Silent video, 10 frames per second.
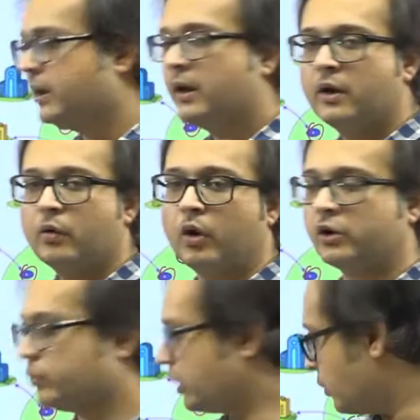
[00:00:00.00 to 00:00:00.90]
What you
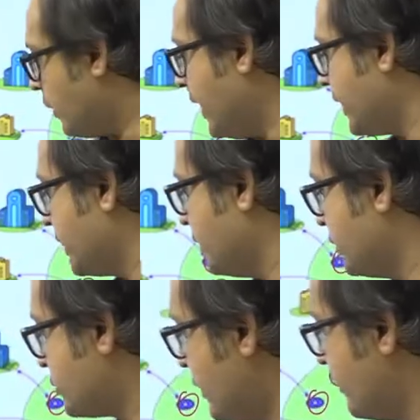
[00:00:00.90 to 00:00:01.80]
require, in which
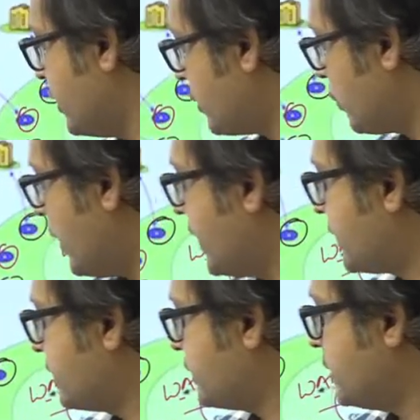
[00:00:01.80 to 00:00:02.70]
way we require, the